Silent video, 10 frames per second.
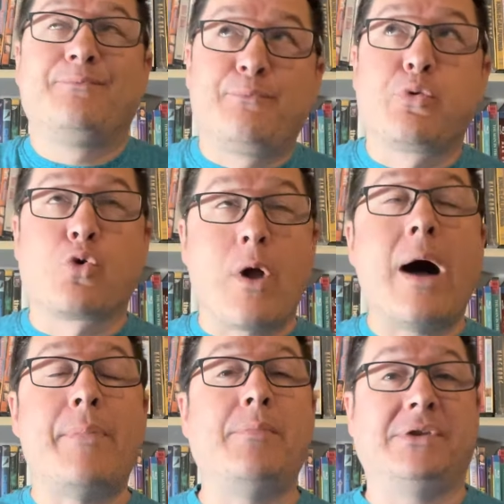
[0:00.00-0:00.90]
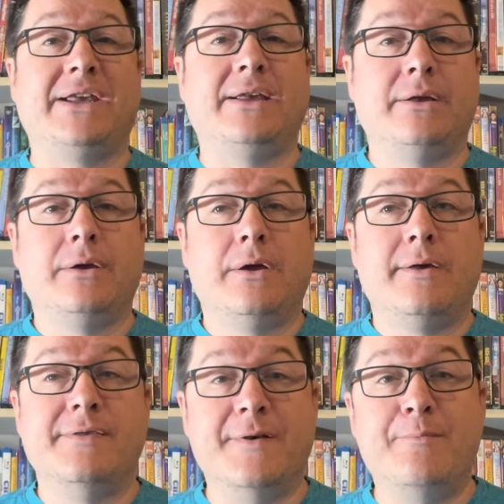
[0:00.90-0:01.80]
probably
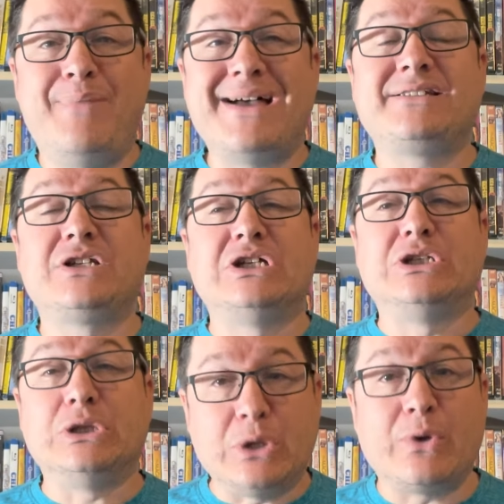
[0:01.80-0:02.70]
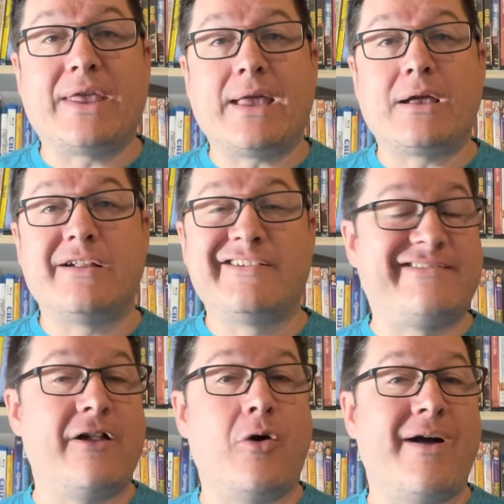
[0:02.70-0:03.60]
the best looking
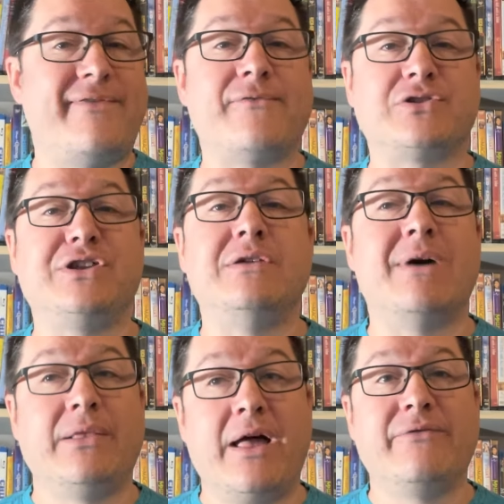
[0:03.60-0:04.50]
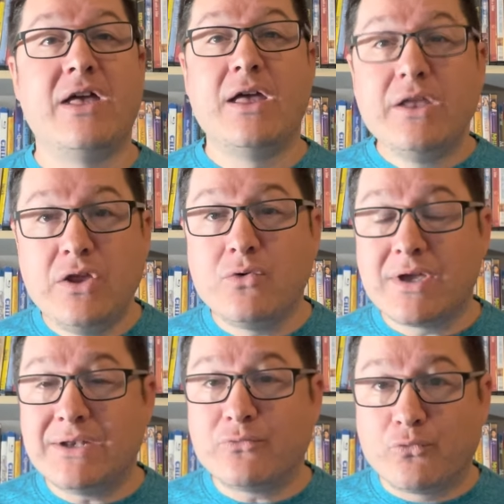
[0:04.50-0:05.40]
show I've ever seen in my life. You
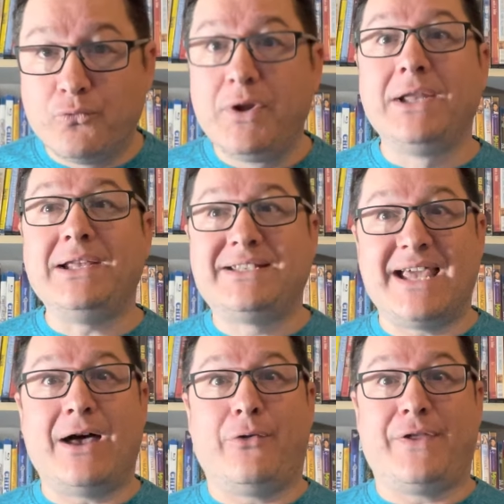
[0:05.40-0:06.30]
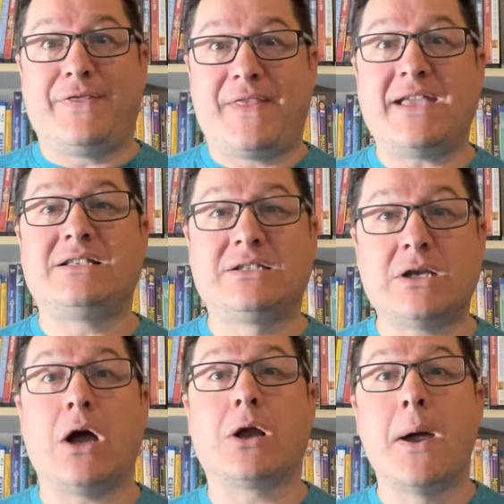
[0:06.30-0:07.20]
can really tell that they
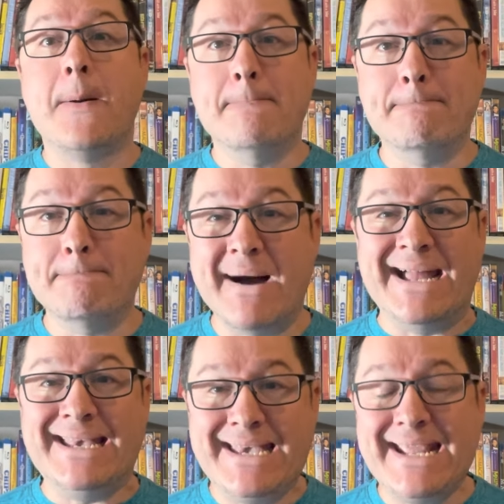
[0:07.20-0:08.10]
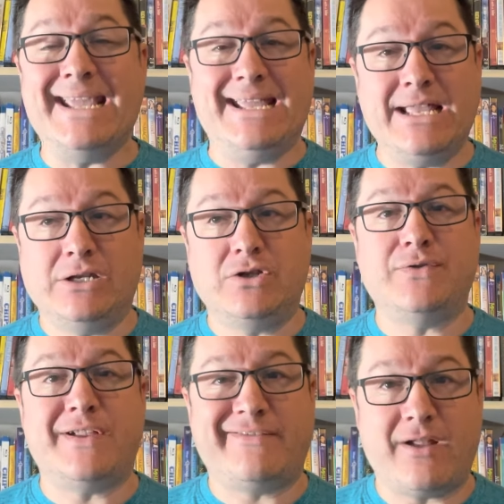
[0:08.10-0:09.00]
sunk money into
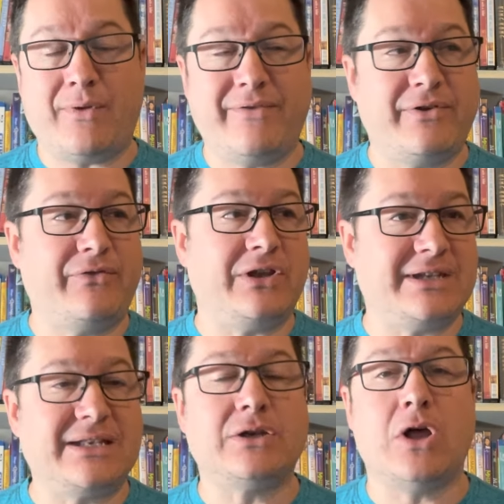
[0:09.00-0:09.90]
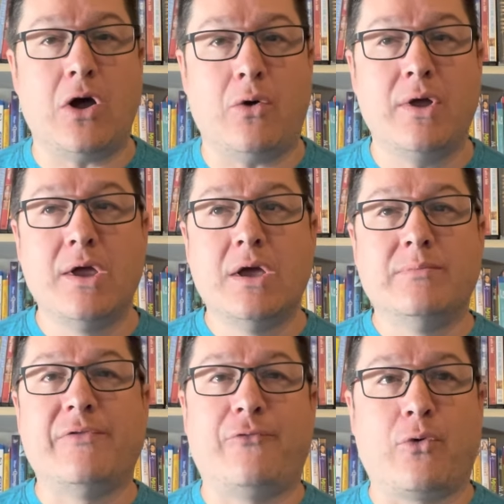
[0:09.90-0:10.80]
this show, even if you didn't know
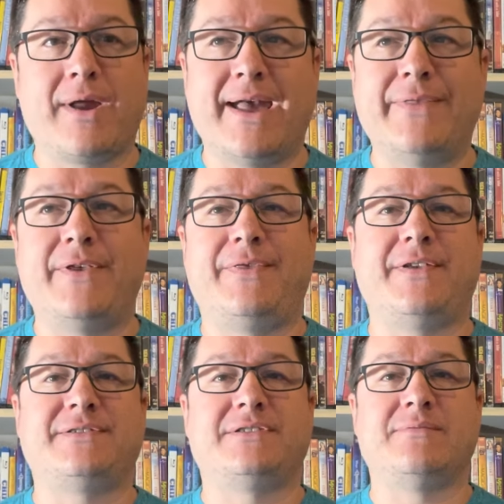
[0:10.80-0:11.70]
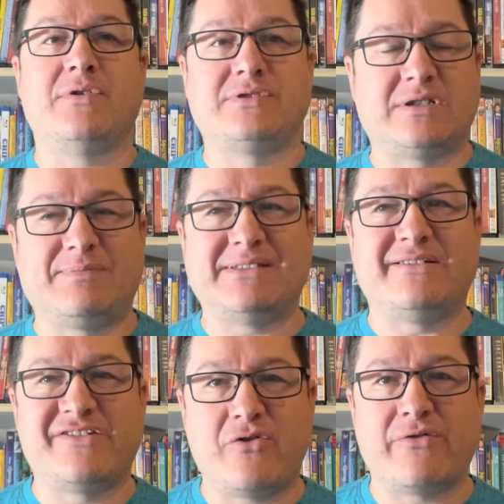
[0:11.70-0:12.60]
beforehand that this is the most expensive
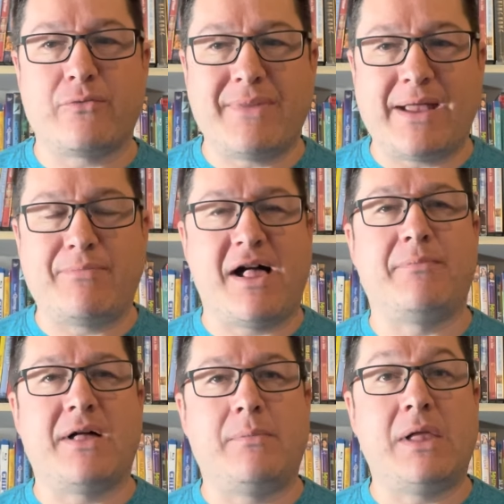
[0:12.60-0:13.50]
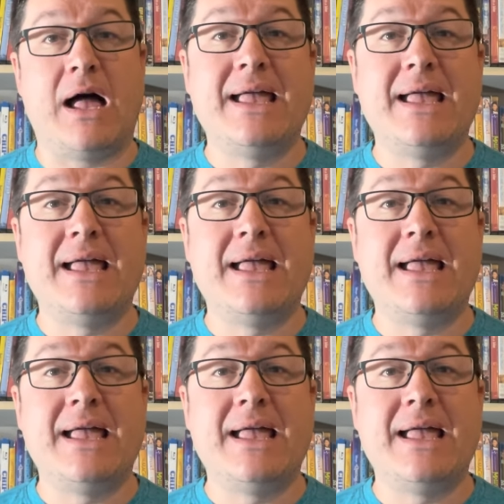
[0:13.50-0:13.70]
show ever made, blah, blah, blah.